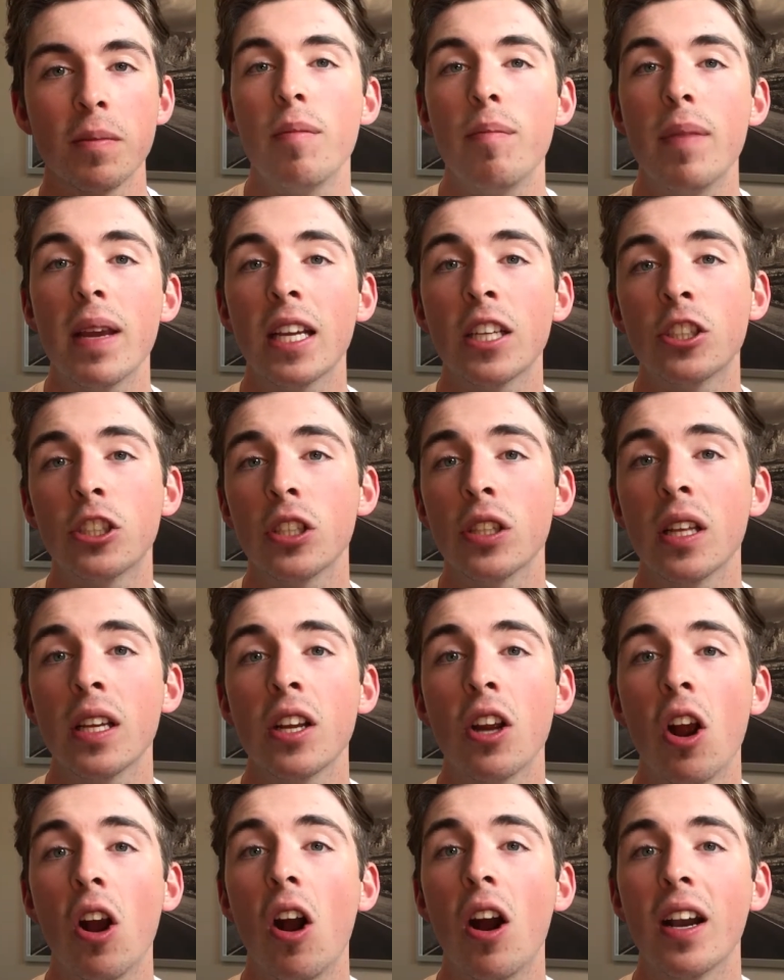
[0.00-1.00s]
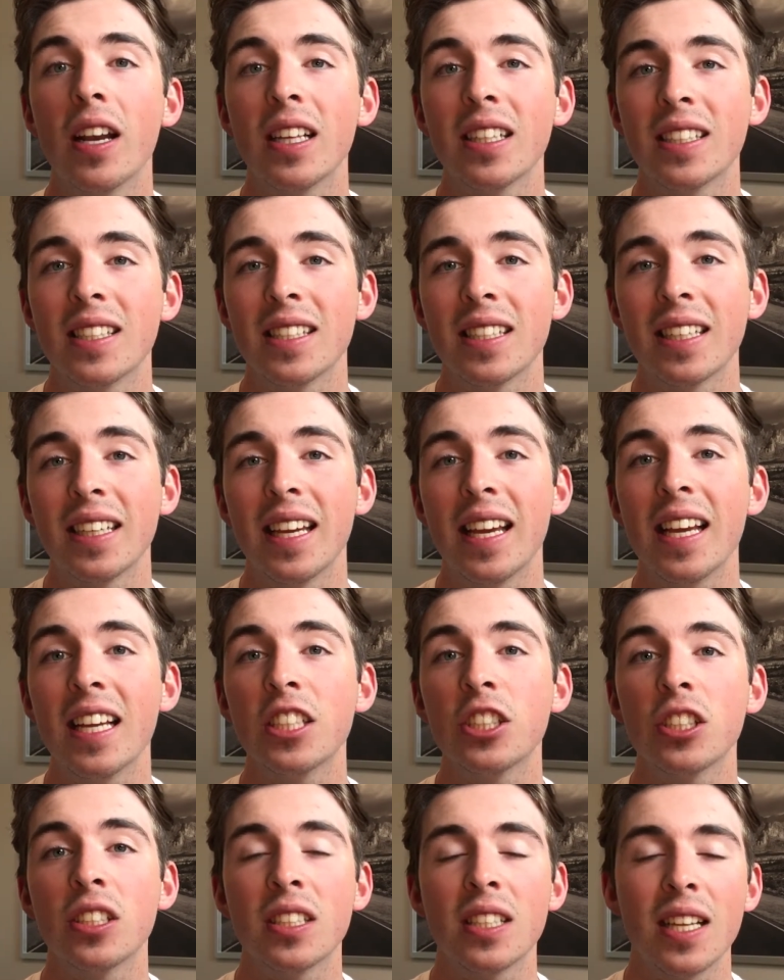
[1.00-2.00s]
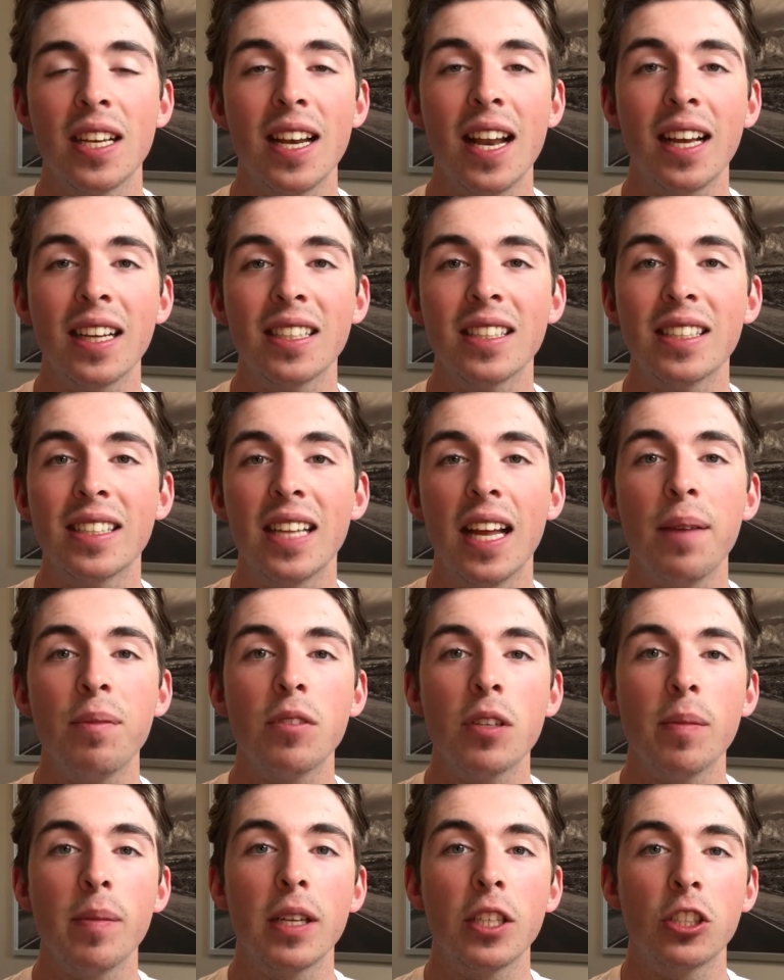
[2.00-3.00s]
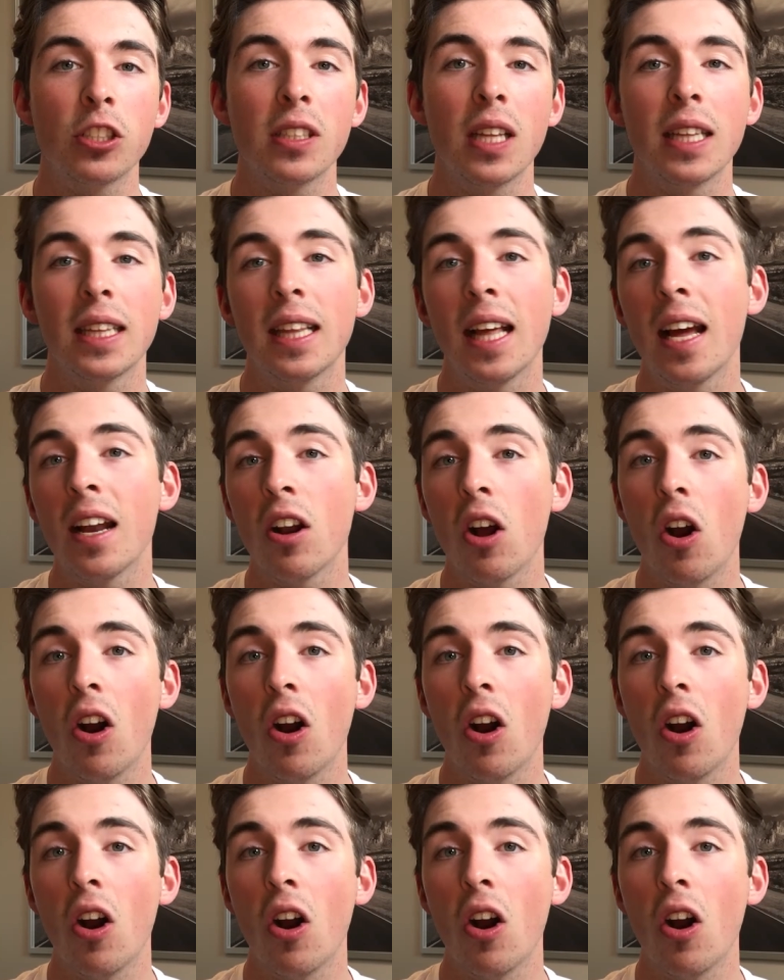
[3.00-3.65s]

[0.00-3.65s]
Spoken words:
Making sure that your audience is engaged is the next step to make sure that that